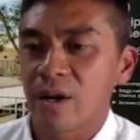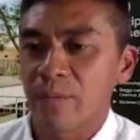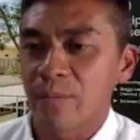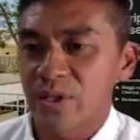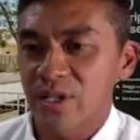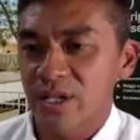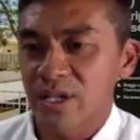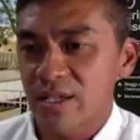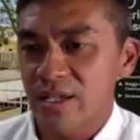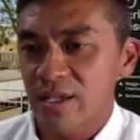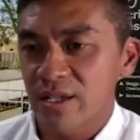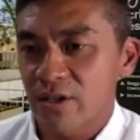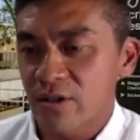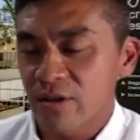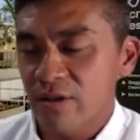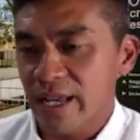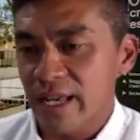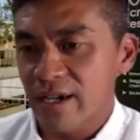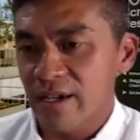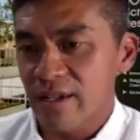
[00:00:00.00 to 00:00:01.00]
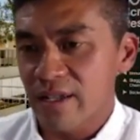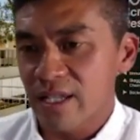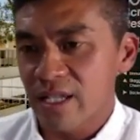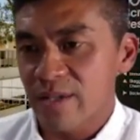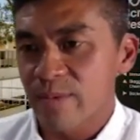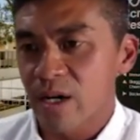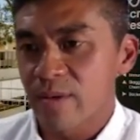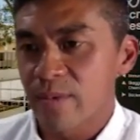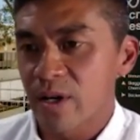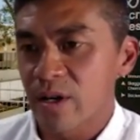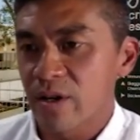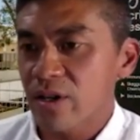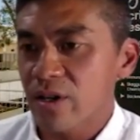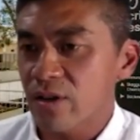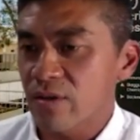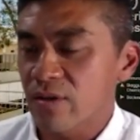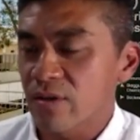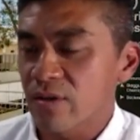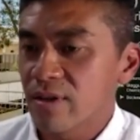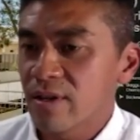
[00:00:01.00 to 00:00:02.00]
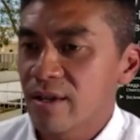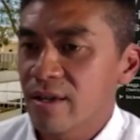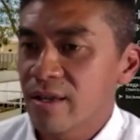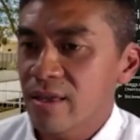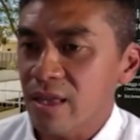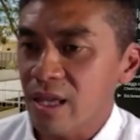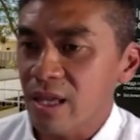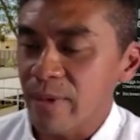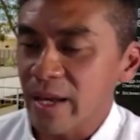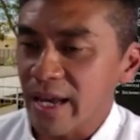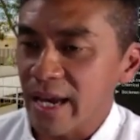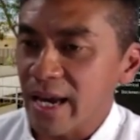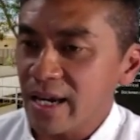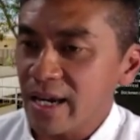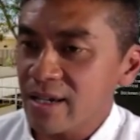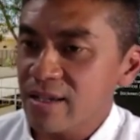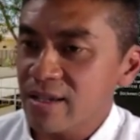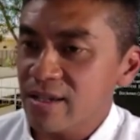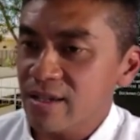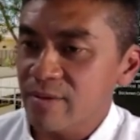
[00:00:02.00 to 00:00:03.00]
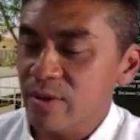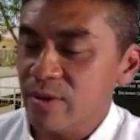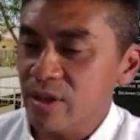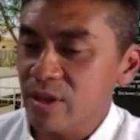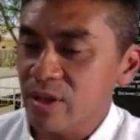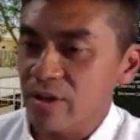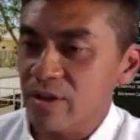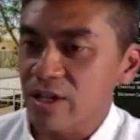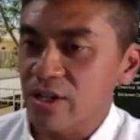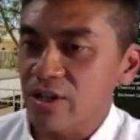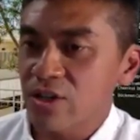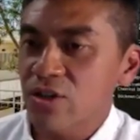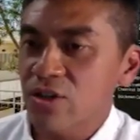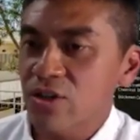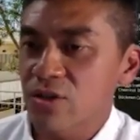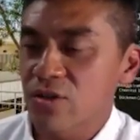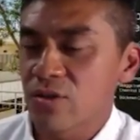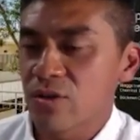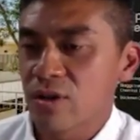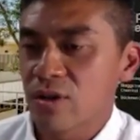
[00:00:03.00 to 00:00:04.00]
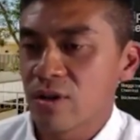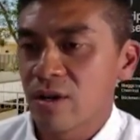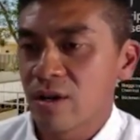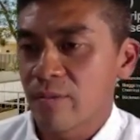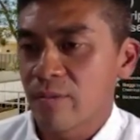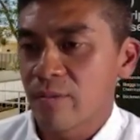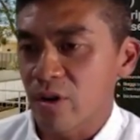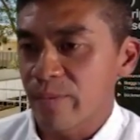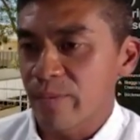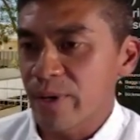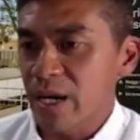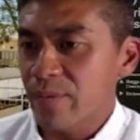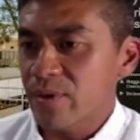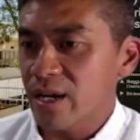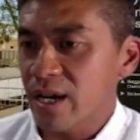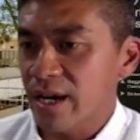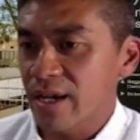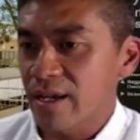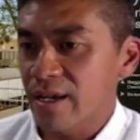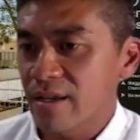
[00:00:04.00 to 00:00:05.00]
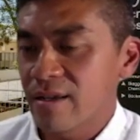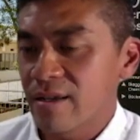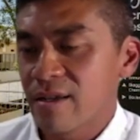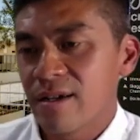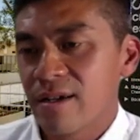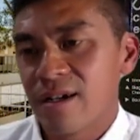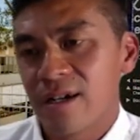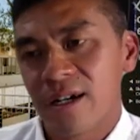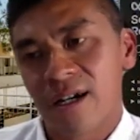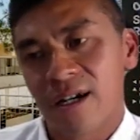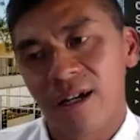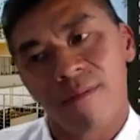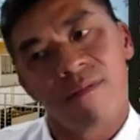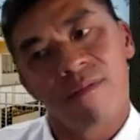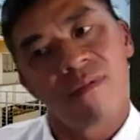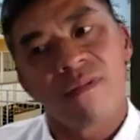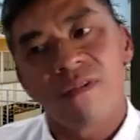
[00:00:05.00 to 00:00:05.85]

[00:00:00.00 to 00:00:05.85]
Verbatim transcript: represents a new candidate small molecule that may act similarly to neuropeptide um,